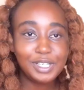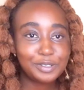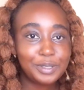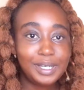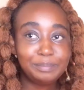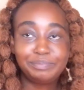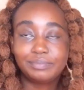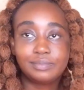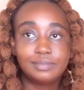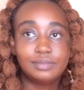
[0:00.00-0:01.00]
So yeah,
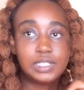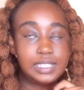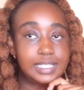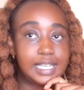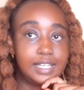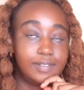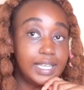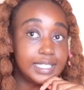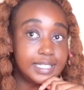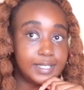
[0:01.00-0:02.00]
that's kind of
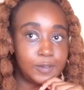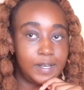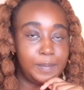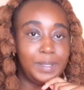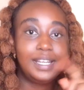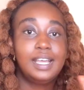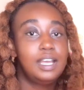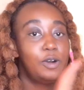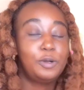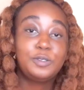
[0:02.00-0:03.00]
like the season I'm in.
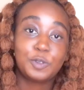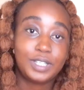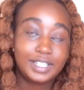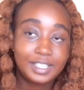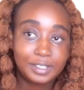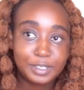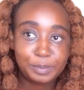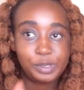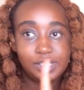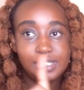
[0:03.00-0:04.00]
Also, another great
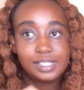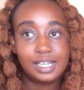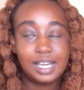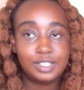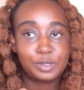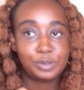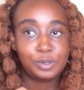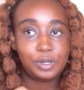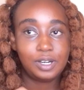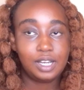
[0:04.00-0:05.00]
point I
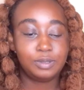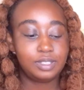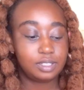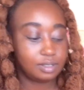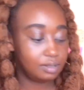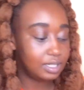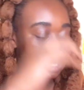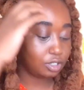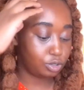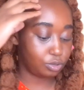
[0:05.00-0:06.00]
was
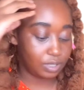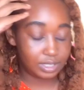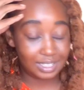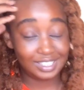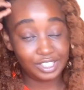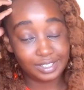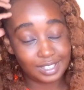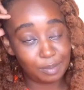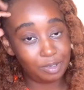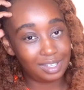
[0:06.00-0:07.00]
listening to a TDJ
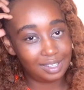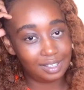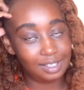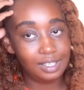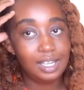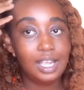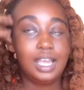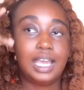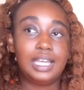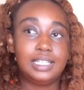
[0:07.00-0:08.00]
someone the other day,
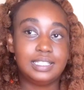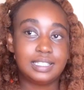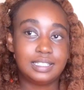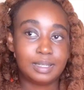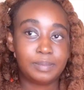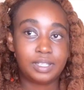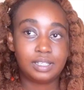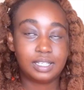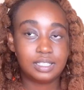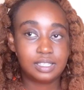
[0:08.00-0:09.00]
and he said something
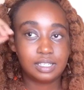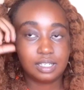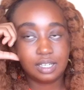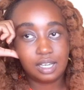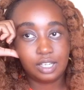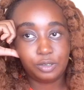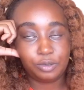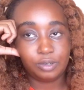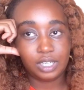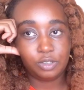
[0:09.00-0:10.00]
that I
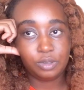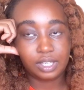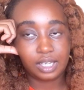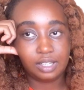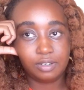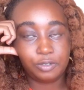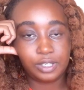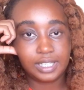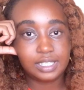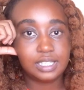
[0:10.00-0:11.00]
don't think I'll ever
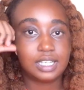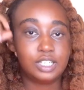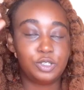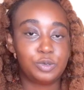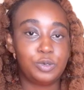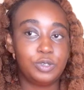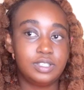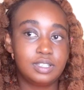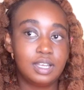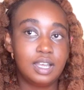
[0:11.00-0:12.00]
forget it, and it was